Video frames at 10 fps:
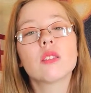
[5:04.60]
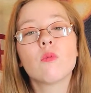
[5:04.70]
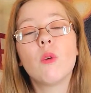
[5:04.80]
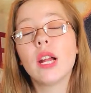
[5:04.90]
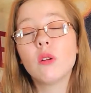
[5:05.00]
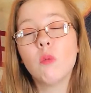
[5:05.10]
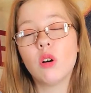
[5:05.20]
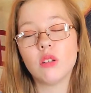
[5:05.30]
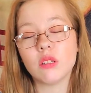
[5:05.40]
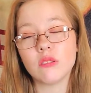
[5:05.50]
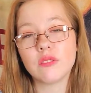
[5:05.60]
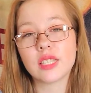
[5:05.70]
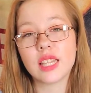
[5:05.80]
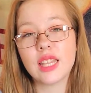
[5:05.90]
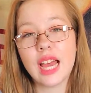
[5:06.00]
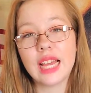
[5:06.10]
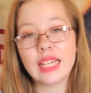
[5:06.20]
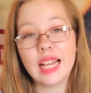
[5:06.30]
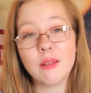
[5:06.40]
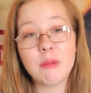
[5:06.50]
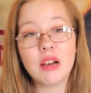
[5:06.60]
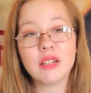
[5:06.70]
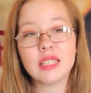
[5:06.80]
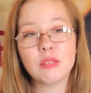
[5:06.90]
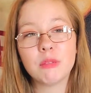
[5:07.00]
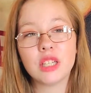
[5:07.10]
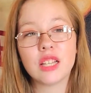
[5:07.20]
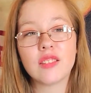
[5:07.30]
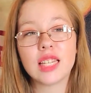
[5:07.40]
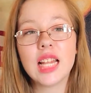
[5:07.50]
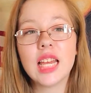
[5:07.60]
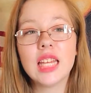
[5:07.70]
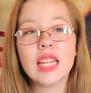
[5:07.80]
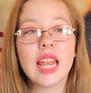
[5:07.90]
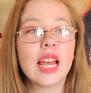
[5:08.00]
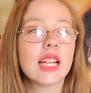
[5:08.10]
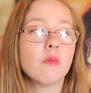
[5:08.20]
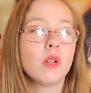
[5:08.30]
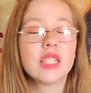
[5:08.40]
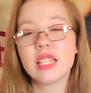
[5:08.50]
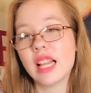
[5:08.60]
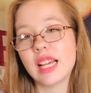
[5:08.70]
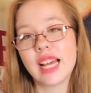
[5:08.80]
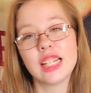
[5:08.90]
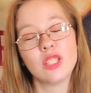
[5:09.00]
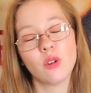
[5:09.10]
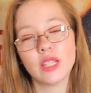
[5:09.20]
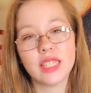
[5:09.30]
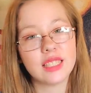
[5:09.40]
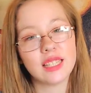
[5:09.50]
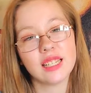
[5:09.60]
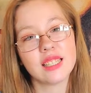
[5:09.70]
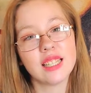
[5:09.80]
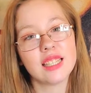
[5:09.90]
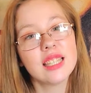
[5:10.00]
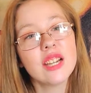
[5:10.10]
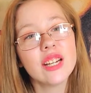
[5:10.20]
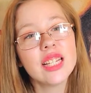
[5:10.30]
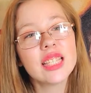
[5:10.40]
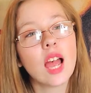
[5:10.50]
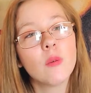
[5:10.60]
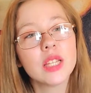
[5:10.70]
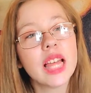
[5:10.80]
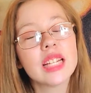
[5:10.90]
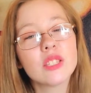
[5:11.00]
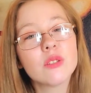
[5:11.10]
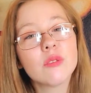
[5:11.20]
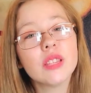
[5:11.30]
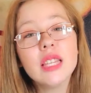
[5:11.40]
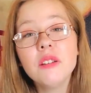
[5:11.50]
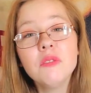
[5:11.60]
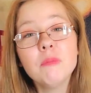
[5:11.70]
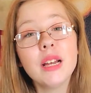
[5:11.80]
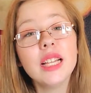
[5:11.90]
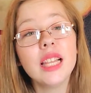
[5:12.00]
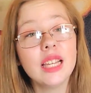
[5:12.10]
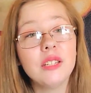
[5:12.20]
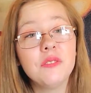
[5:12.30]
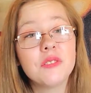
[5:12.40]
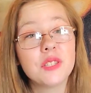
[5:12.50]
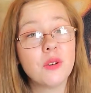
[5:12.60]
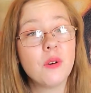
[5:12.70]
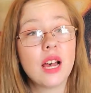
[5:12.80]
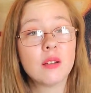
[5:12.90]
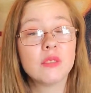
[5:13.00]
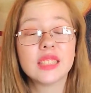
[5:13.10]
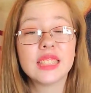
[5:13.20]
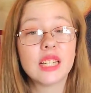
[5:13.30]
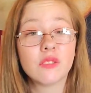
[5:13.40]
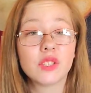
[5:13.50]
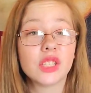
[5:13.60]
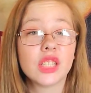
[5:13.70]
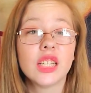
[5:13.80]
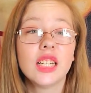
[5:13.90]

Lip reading: werewolves that came out in the middle of the night. And once again, I don't like to test these theories. I would like to live my life, so I will never